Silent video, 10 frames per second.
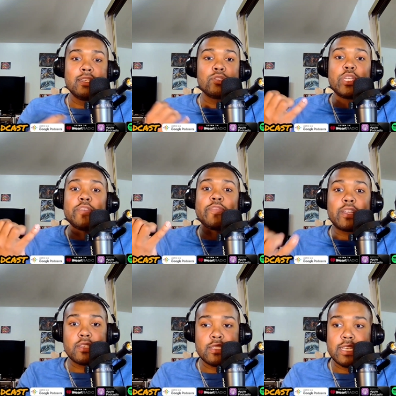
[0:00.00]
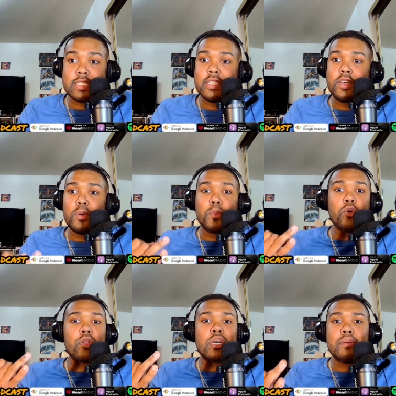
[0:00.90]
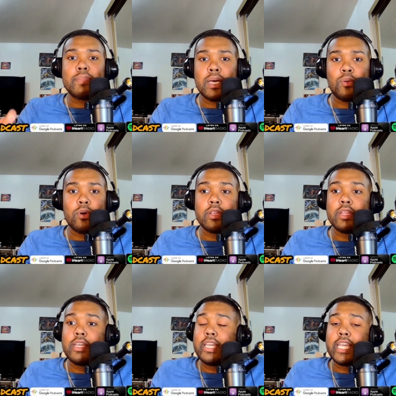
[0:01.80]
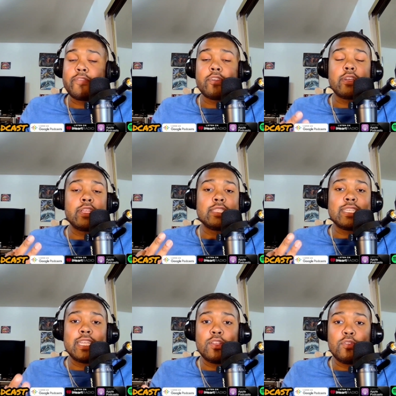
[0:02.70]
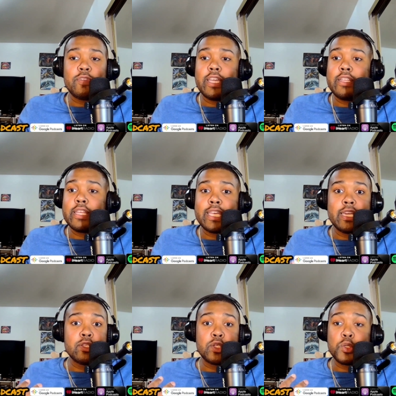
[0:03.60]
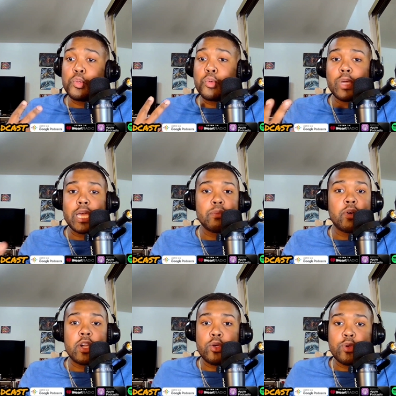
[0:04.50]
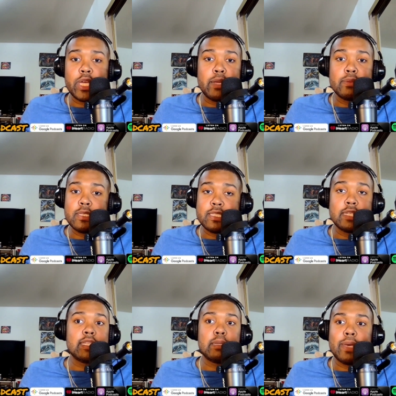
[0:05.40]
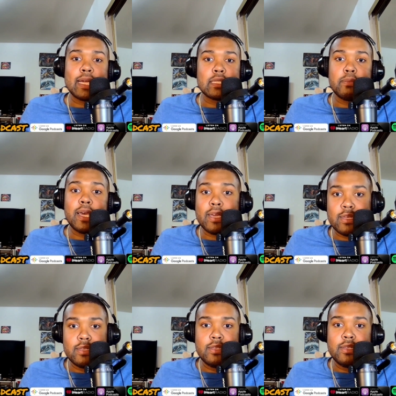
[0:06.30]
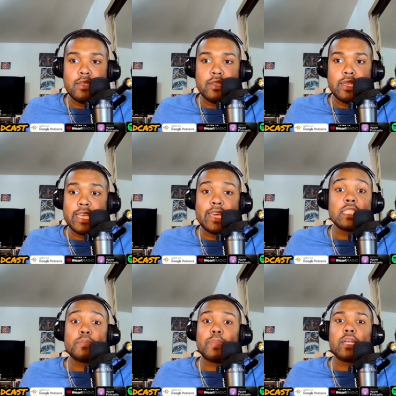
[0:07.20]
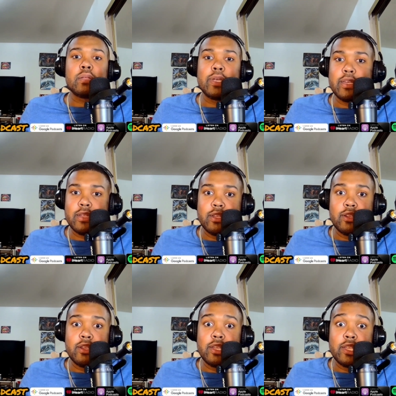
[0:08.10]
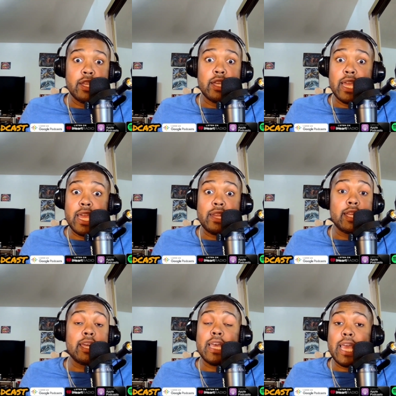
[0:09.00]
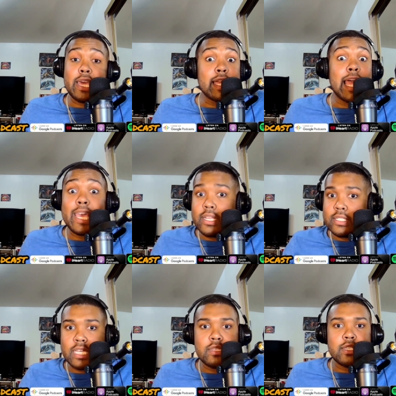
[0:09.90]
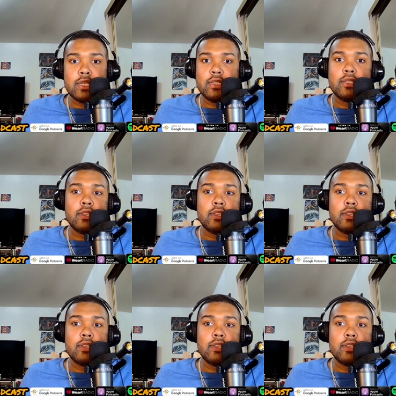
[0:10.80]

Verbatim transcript: Street Fighter Six, Mortal Kombat One. If you're a Nintendo fan, you're getting two great Mario games essentially back to back. You're getting Spider Man and a Zelda. And, and, yeah, a Zelda. And, and a Zelda.